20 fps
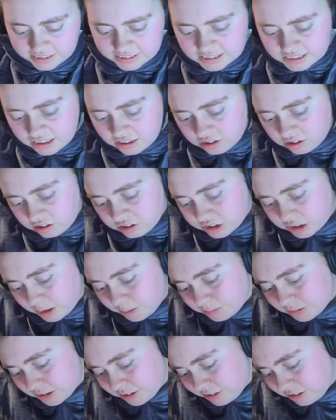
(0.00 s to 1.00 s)
This is a long
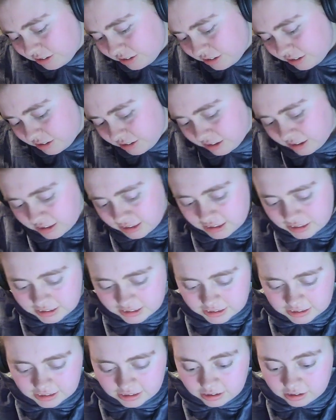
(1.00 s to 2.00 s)
chapter. This is a
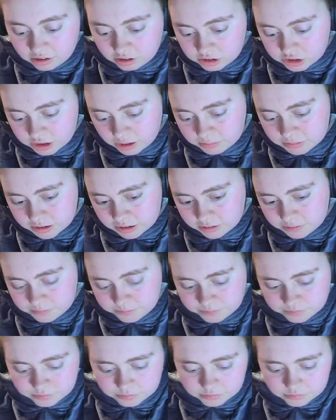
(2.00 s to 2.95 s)
decently long chapter